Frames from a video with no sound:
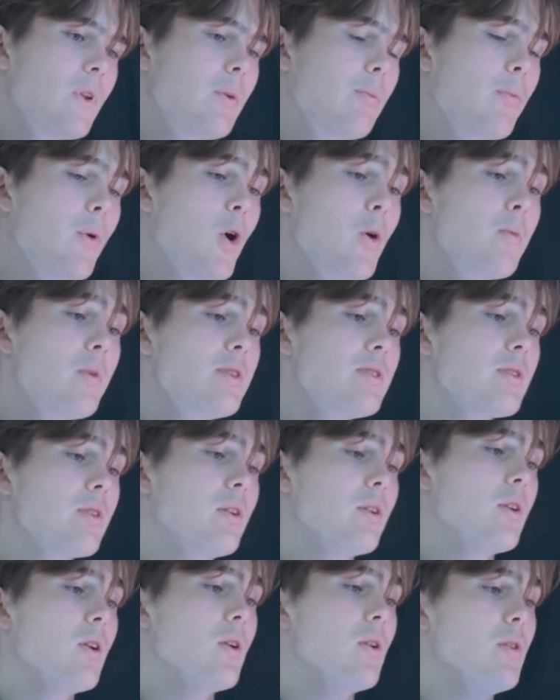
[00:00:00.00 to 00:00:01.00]
bromine's going
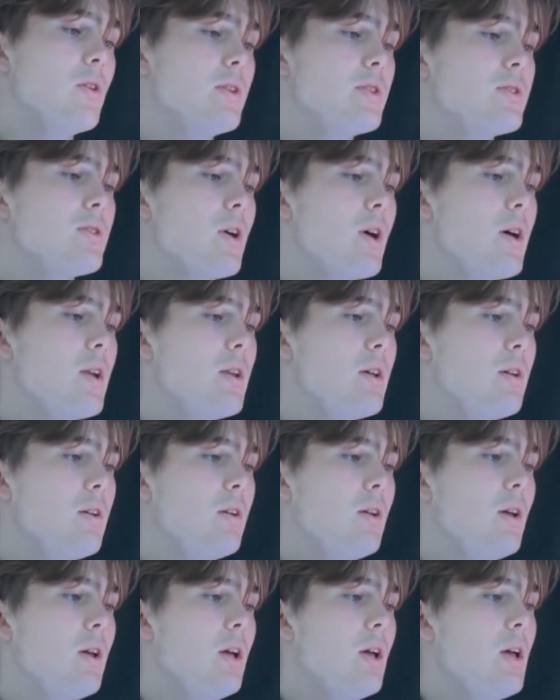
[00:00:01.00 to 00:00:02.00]
to go on this side,
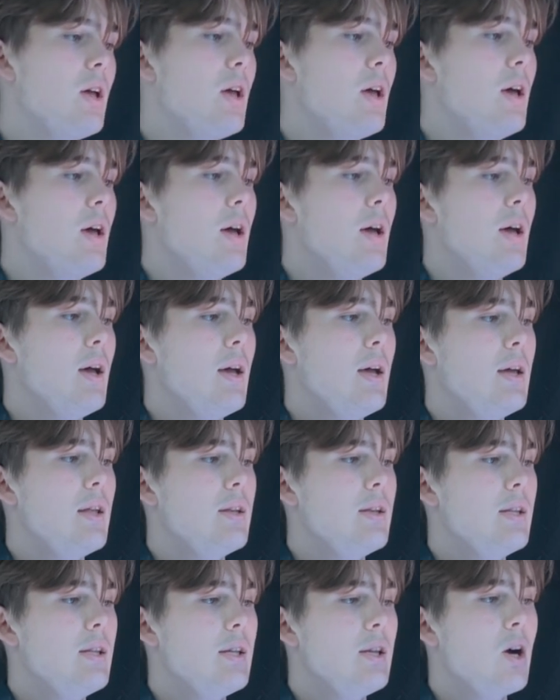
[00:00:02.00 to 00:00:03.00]

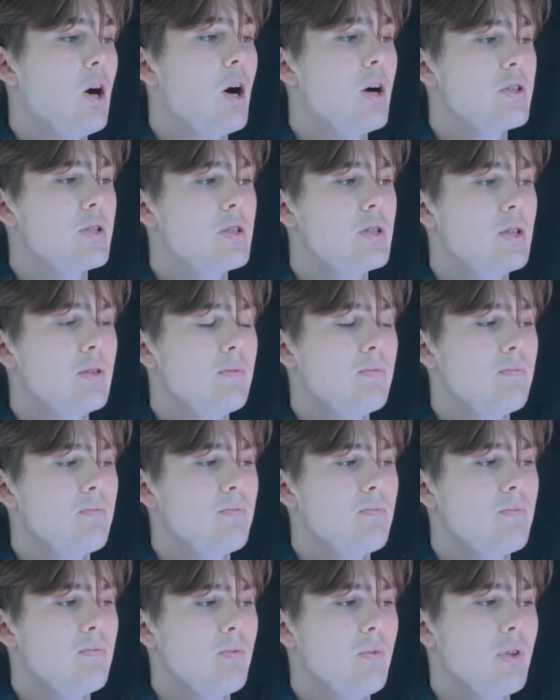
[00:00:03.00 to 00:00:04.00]
and the hydrogen
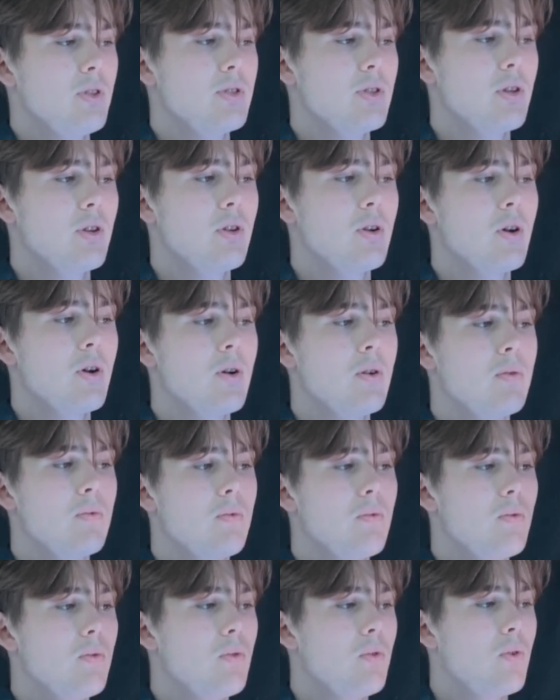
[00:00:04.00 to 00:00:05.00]
is going to go
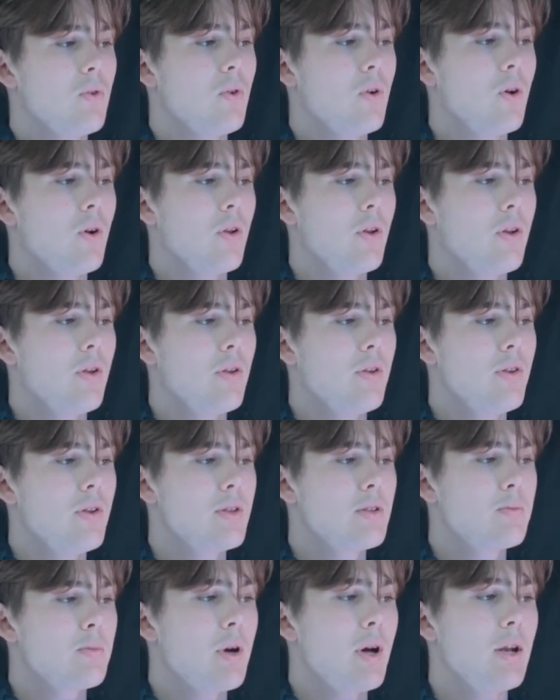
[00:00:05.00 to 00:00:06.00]
on
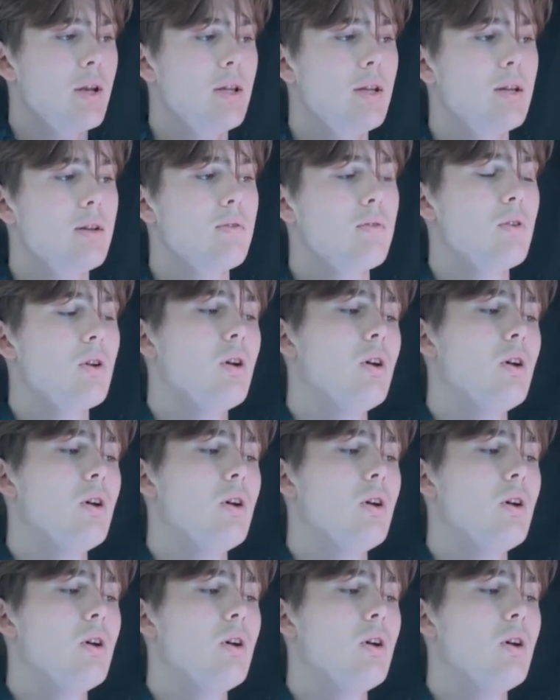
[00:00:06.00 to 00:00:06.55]
this part here